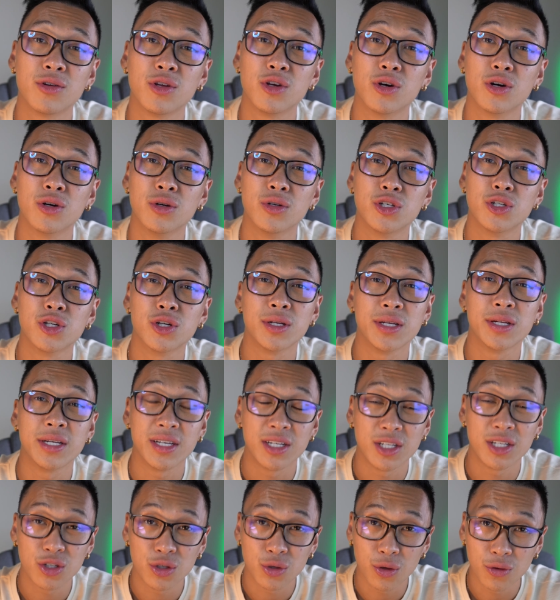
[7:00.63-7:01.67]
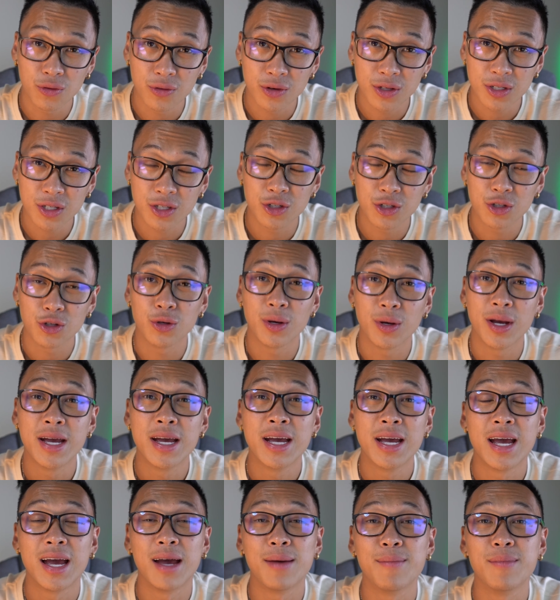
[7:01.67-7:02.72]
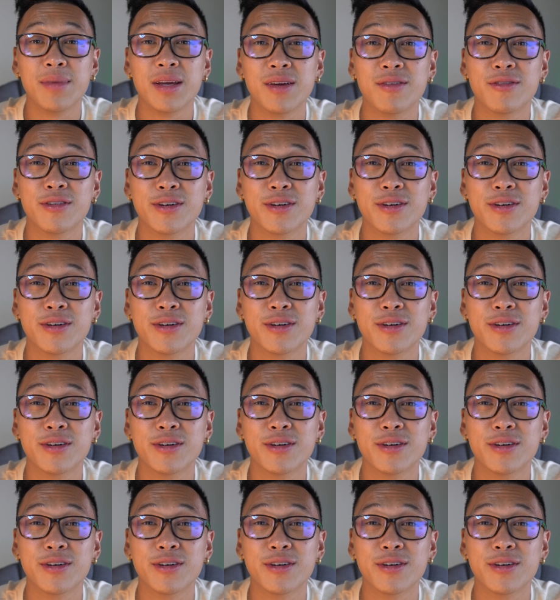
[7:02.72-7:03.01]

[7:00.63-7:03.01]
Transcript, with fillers: on your own journey. It's you versus you and me